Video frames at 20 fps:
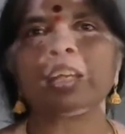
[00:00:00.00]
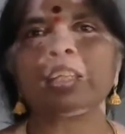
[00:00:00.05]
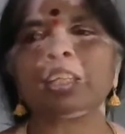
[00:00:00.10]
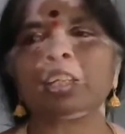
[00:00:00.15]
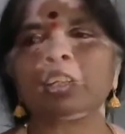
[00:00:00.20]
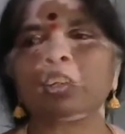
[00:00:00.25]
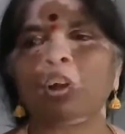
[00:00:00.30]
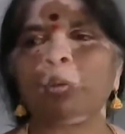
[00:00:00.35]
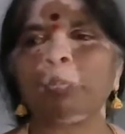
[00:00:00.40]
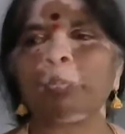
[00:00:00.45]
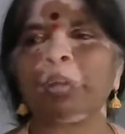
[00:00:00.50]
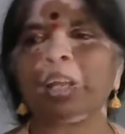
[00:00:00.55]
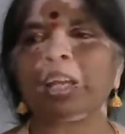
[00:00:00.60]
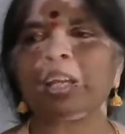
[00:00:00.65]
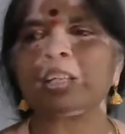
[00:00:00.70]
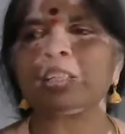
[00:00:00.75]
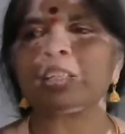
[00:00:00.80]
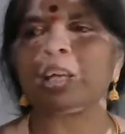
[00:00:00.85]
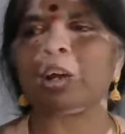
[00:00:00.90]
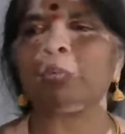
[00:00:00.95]
the top
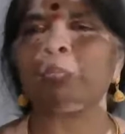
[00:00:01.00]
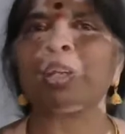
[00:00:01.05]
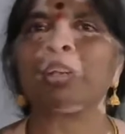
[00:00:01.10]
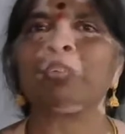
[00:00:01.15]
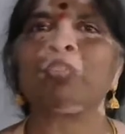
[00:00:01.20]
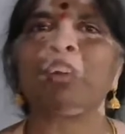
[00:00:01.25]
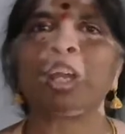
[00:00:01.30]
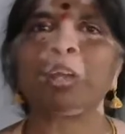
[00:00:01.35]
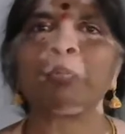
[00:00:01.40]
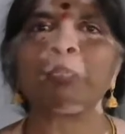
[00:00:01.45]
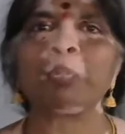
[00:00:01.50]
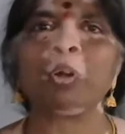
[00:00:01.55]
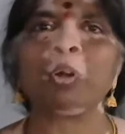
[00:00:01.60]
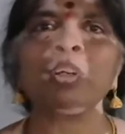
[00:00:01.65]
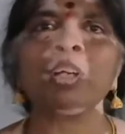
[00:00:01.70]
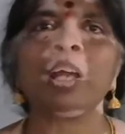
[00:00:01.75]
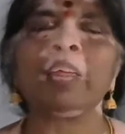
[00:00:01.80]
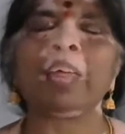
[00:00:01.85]
layers are being wiped out,